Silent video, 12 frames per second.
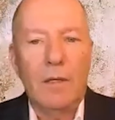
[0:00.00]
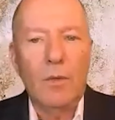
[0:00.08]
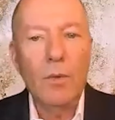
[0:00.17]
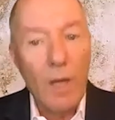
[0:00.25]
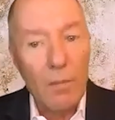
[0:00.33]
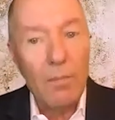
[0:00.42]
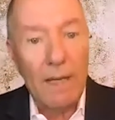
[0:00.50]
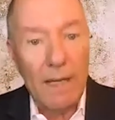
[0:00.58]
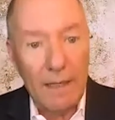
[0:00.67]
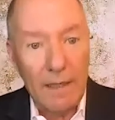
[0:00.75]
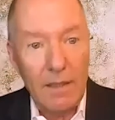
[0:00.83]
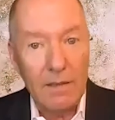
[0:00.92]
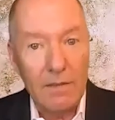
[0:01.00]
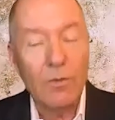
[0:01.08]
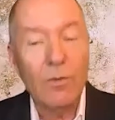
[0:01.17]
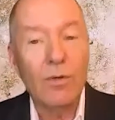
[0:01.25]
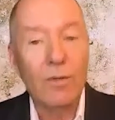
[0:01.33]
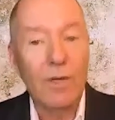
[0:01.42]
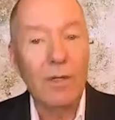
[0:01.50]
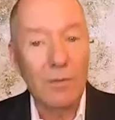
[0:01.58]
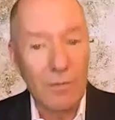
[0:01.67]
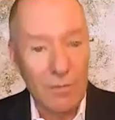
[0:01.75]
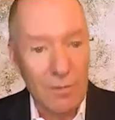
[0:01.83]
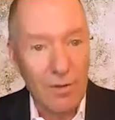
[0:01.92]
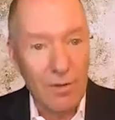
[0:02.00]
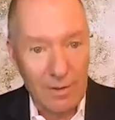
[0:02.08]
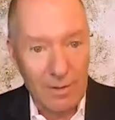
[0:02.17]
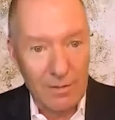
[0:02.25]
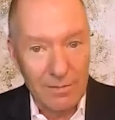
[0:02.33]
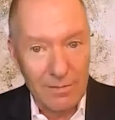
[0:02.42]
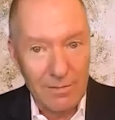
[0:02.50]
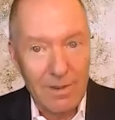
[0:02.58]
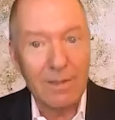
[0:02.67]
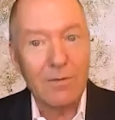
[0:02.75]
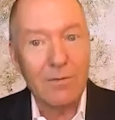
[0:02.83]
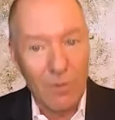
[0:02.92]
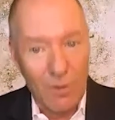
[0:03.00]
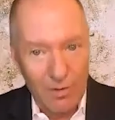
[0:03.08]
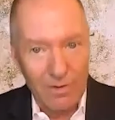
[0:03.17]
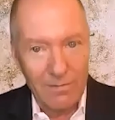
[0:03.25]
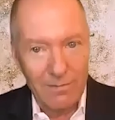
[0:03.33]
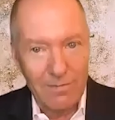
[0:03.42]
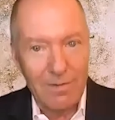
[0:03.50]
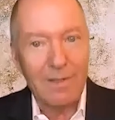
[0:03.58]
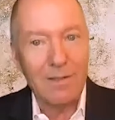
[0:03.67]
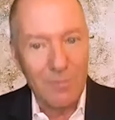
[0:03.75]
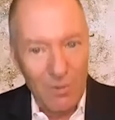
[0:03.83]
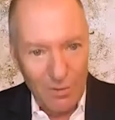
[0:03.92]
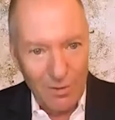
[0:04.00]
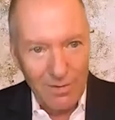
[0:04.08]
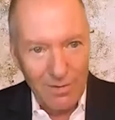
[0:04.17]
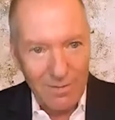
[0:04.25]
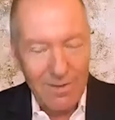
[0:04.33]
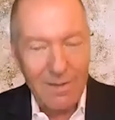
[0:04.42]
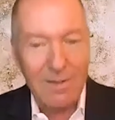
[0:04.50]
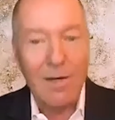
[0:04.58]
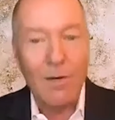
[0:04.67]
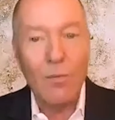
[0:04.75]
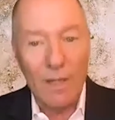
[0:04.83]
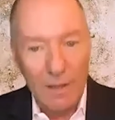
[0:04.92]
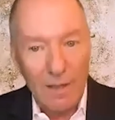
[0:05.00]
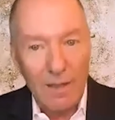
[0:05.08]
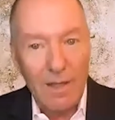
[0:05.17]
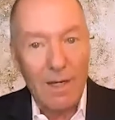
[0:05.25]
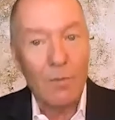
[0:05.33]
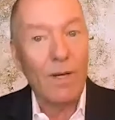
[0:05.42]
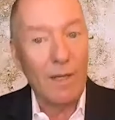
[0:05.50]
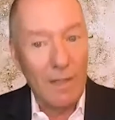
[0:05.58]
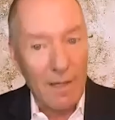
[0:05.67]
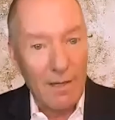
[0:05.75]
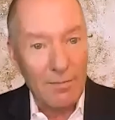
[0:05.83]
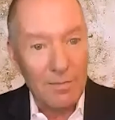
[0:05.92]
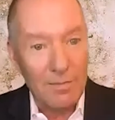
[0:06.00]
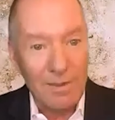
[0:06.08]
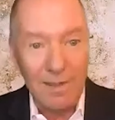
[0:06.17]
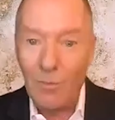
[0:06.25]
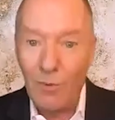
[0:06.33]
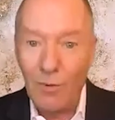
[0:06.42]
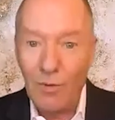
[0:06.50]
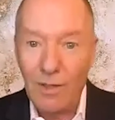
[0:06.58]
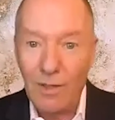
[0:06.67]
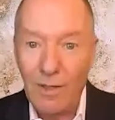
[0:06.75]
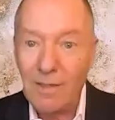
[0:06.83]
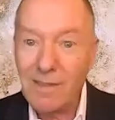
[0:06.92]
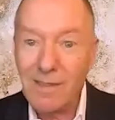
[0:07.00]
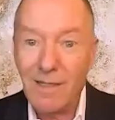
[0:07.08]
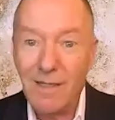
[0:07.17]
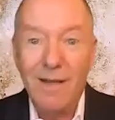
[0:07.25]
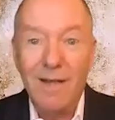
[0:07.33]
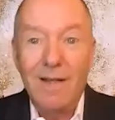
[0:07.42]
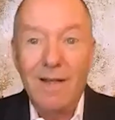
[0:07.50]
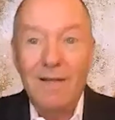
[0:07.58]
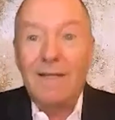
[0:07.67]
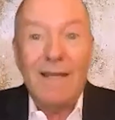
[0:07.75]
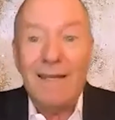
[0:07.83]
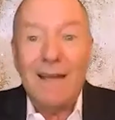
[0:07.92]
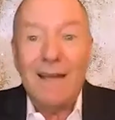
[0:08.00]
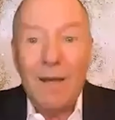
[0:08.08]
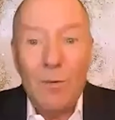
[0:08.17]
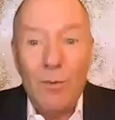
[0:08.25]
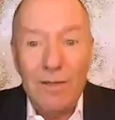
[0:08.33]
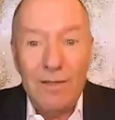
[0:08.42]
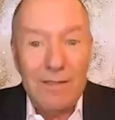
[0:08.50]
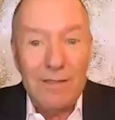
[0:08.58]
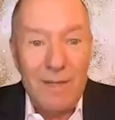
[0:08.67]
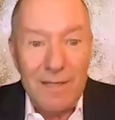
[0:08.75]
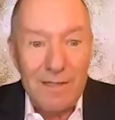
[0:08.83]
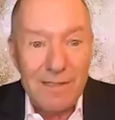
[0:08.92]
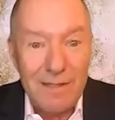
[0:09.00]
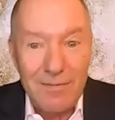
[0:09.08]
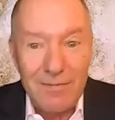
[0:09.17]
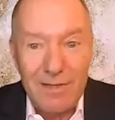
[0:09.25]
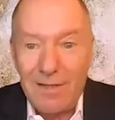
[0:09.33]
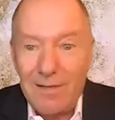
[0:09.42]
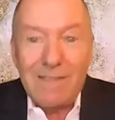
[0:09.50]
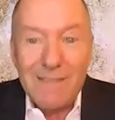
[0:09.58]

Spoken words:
we are planning to continue growing and growing and growing until one day I'll wake up in the morning and see that the entire world is being served and there is